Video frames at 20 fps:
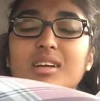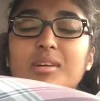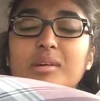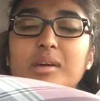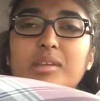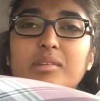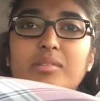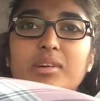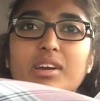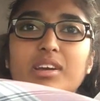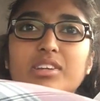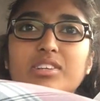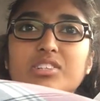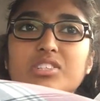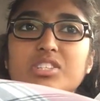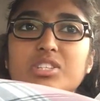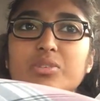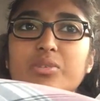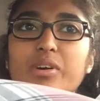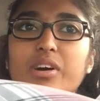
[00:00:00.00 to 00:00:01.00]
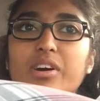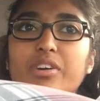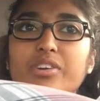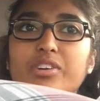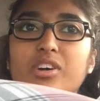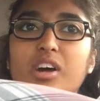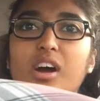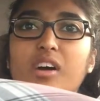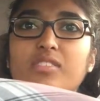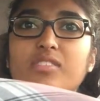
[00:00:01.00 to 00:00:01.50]
Anyway, she went
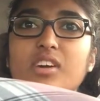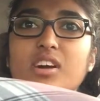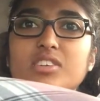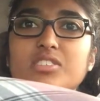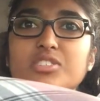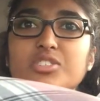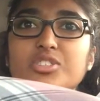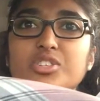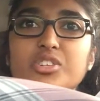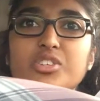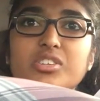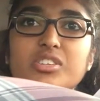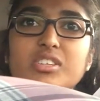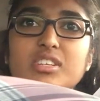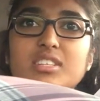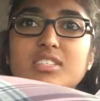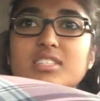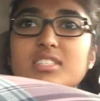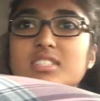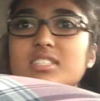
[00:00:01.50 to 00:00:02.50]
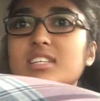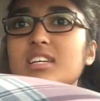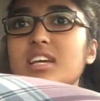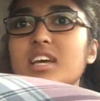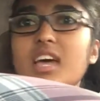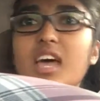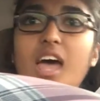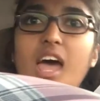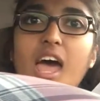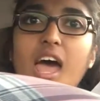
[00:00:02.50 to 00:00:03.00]
undercover as a journalist
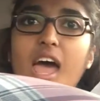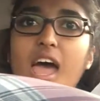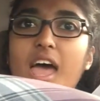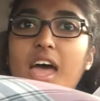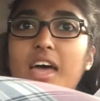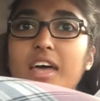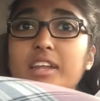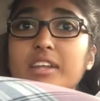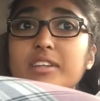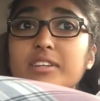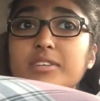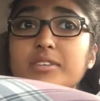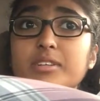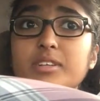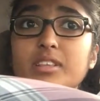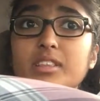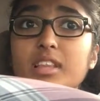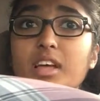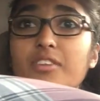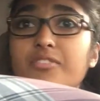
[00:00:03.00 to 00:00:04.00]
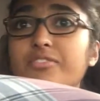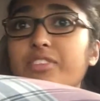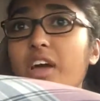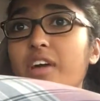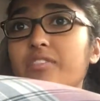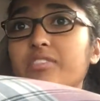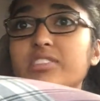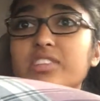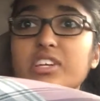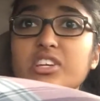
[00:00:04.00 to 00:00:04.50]
and left
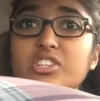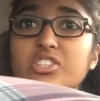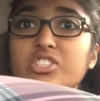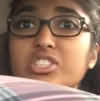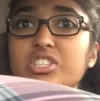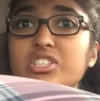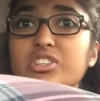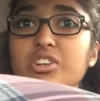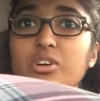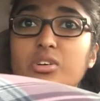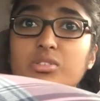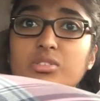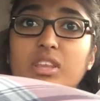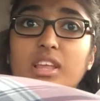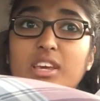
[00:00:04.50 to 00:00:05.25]
everything she had known.